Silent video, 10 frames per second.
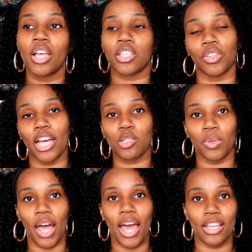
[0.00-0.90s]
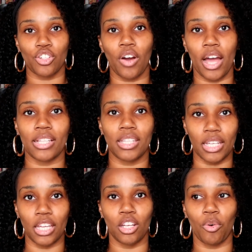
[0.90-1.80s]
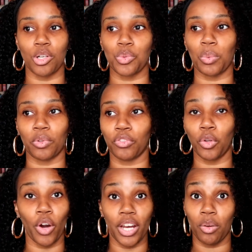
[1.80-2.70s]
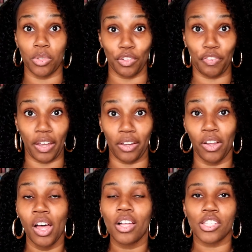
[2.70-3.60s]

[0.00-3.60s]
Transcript: So that's when I had tried to get Noah to sweep the floor, and it was a fail.